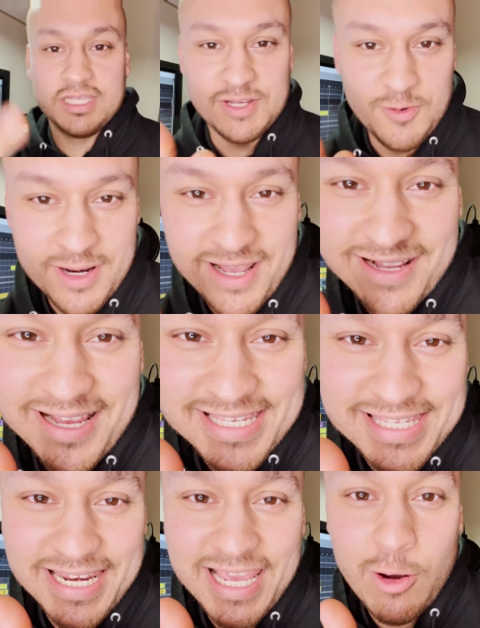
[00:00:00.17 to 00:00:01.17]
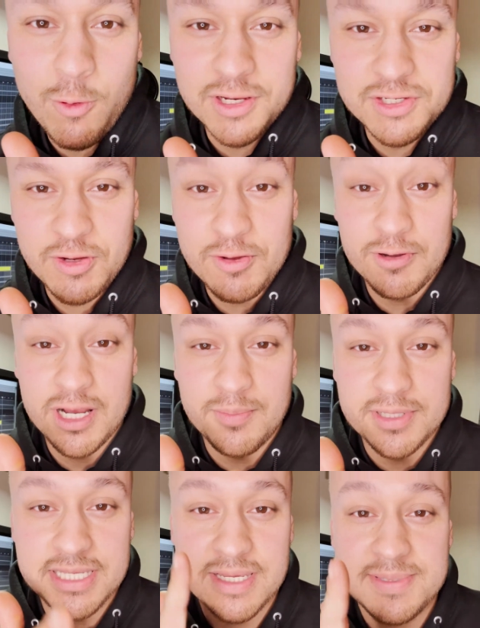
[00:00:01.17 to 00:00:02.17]
going on, guys? Today I want to show you a
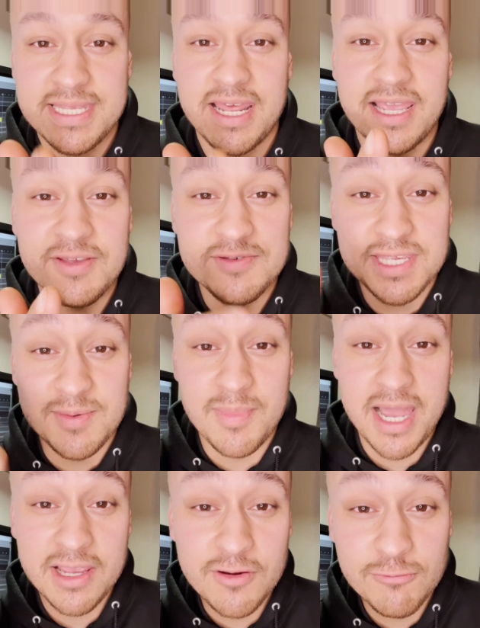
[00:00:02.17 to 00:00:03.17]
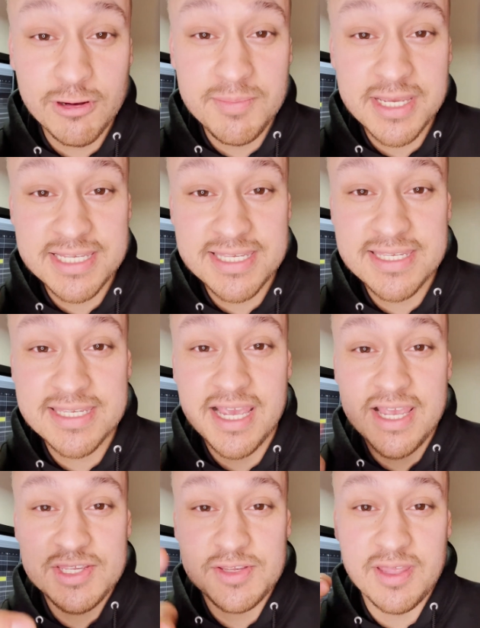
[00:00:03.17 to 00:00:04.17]
couple tips that I use in my own remixes
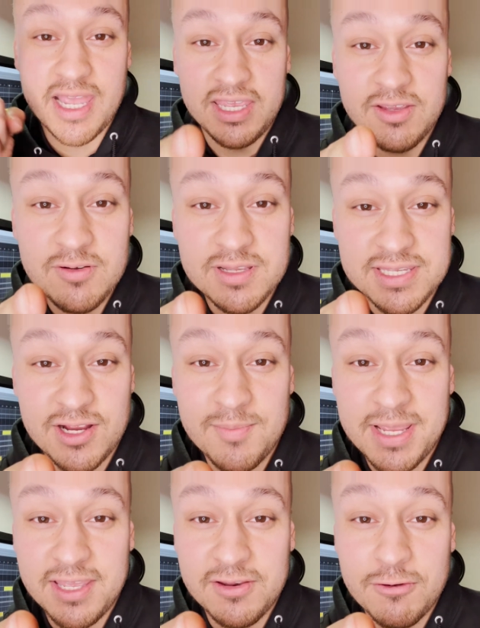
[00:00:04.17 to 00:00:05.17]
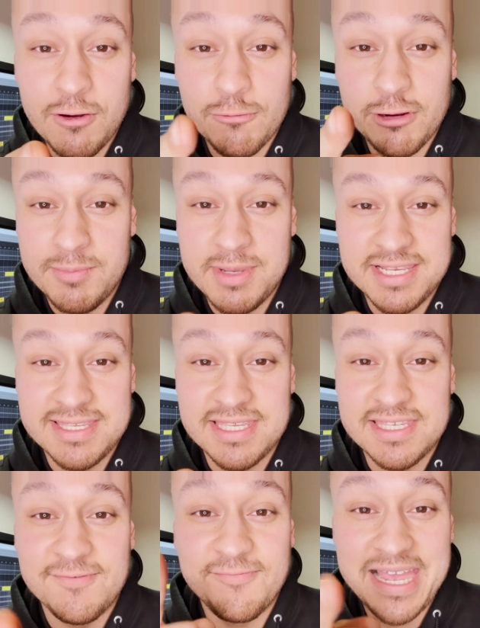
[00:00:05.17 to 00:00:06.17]
so that you can start making your own
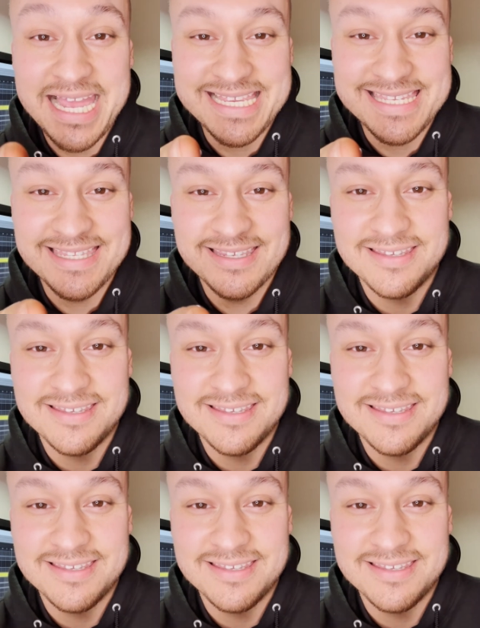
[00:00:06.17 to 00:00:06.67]
remixes fast.